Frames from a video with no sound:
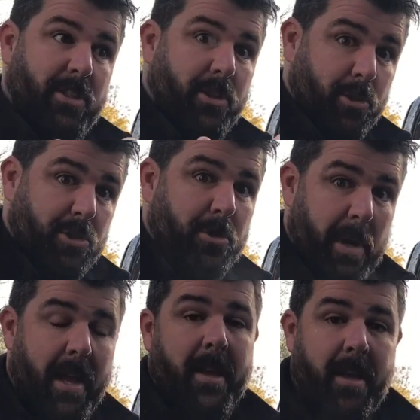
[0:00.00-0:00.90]
to the
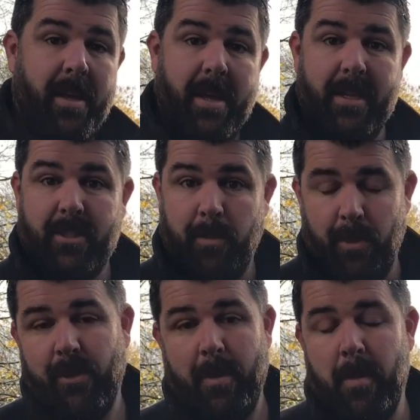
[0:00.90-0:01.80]
customer, it's a
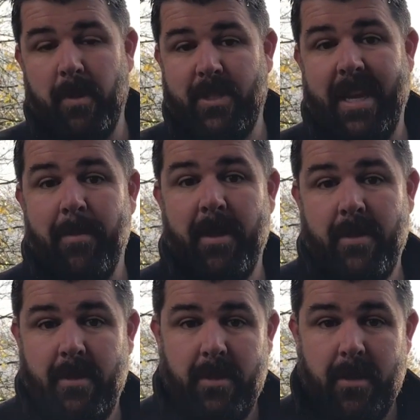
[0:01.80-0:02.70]
programmable timer.
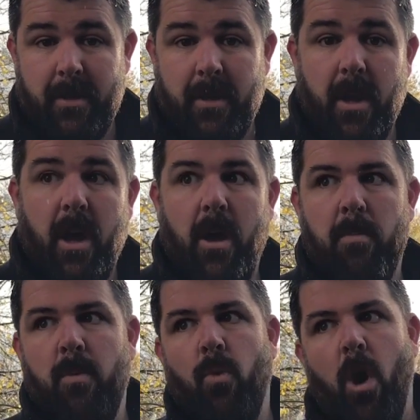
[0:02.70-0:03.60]

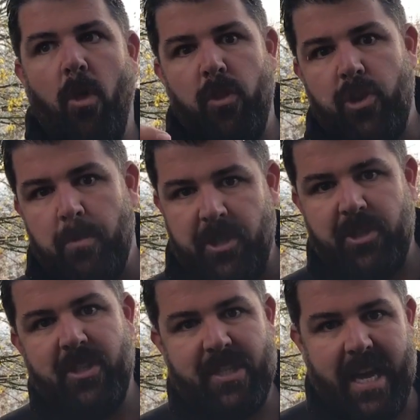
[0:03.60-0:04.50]
Um, on the
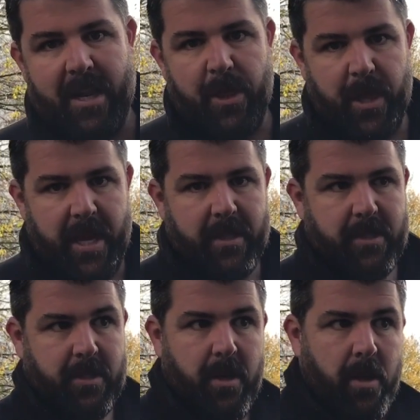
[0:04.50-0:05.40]
commissioning side of
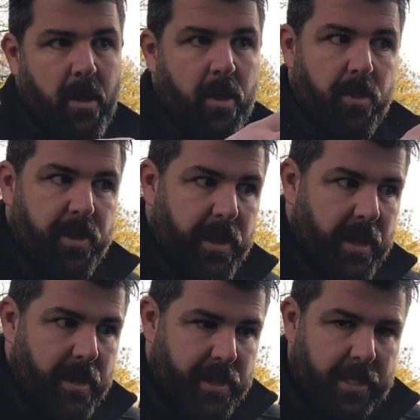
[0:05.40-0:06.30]
things,
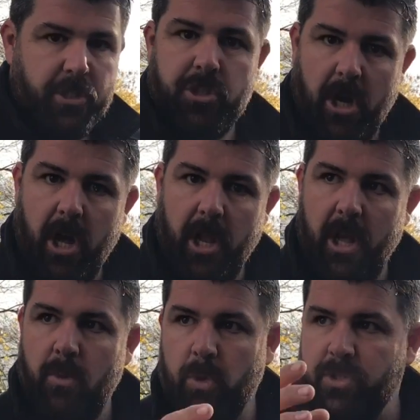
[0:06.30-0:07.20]
the, the
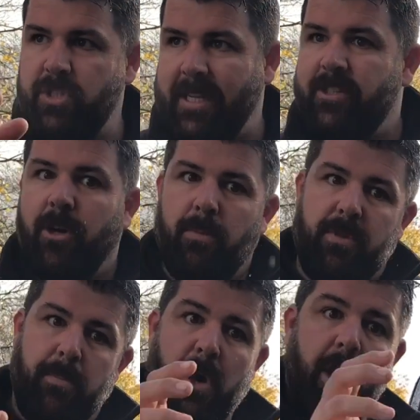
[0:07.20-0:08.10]
installer will set up
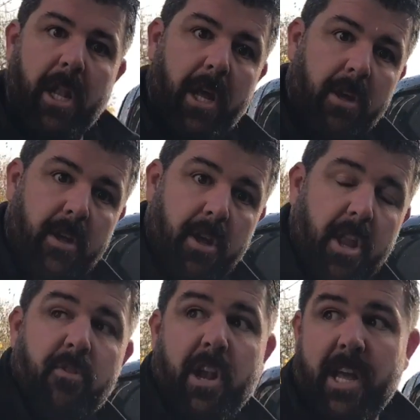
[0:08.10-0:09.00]
the boiler
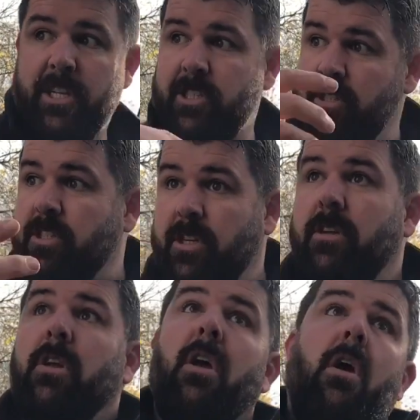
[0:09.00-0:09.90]
in relation to